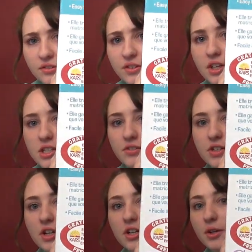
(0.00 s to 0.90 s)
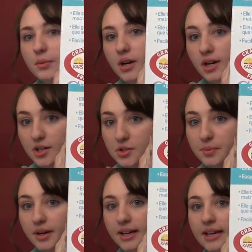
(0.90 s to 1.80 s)
for those of you who don't know what a
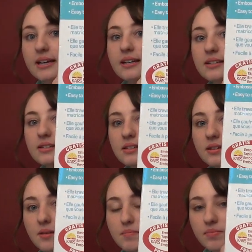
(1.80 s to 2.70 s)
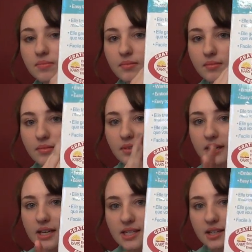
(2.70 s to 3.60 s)
Cuttlebug is,
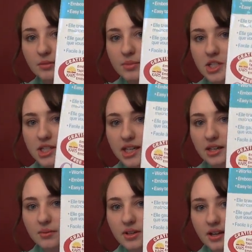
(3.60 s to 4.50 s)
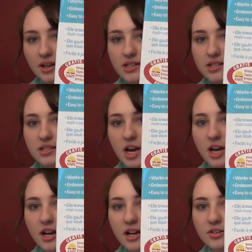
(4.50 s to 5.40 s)
it's a little machine with like a
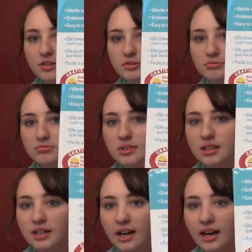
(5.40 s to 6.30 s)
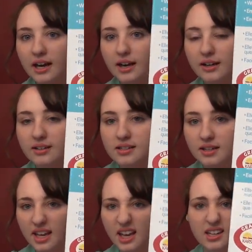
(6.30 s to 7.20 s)
turn handle and
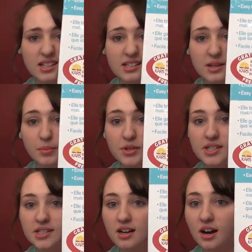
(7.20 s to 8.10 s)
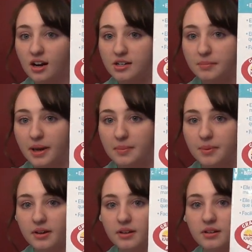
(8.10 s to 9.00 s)
it just embosses card and paper.